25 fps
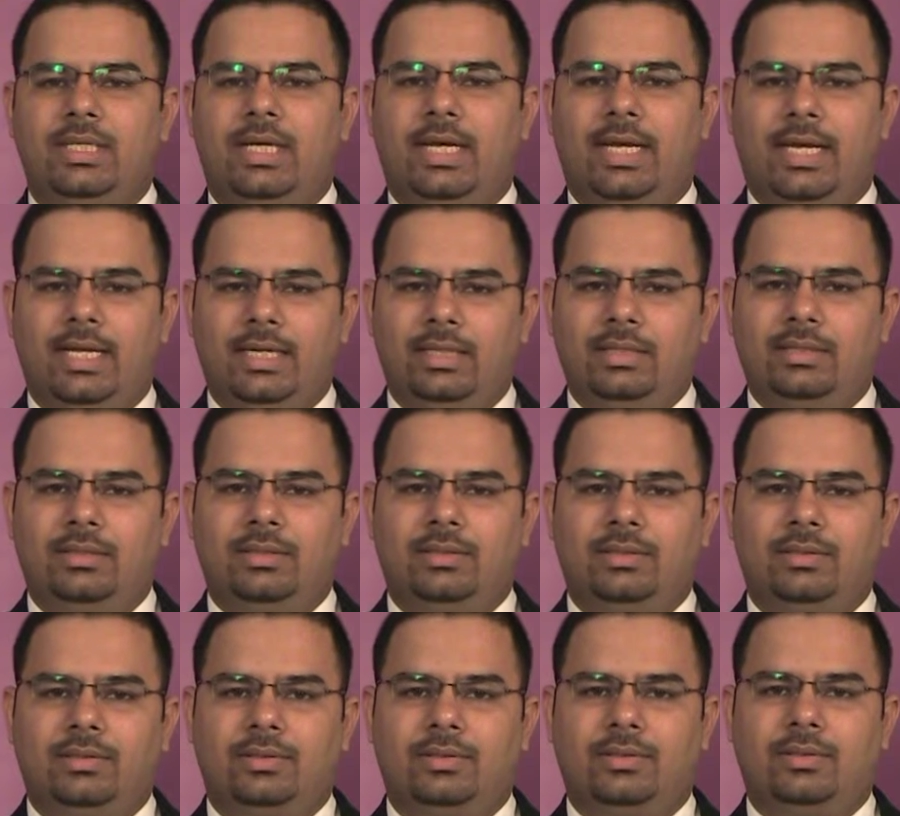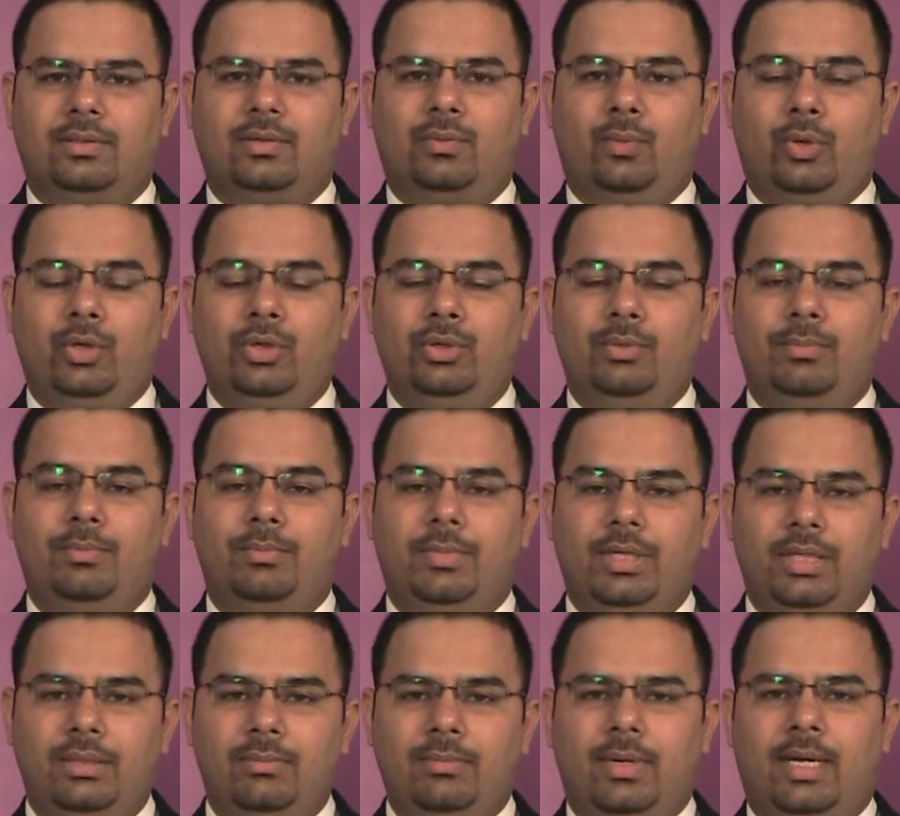the health? What do you
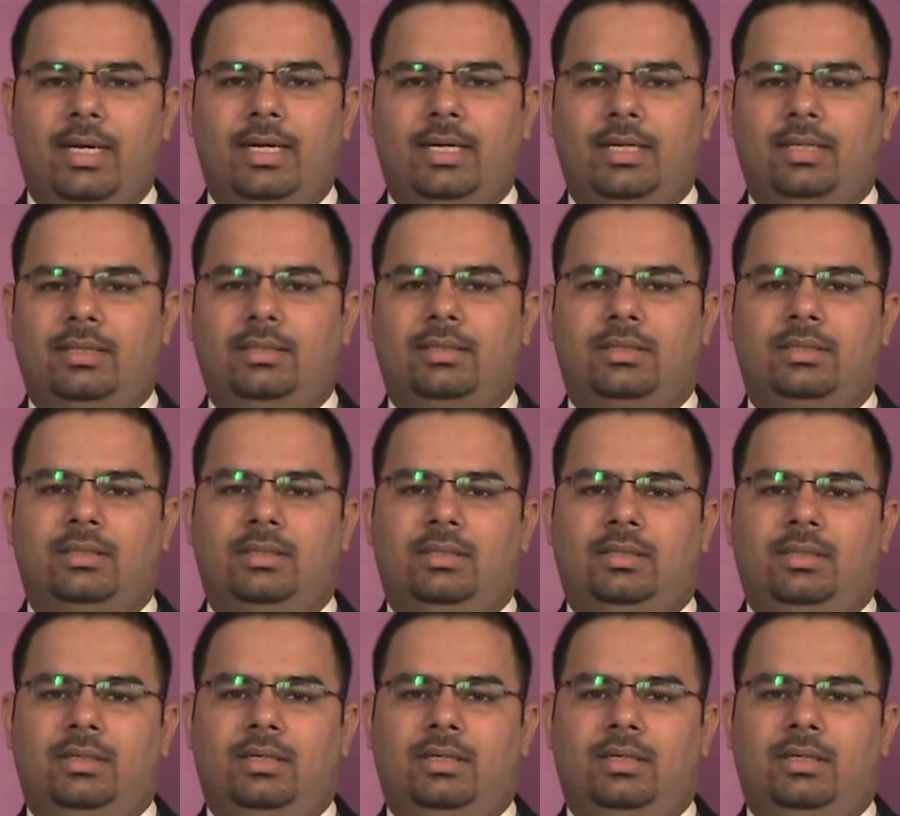mean by health?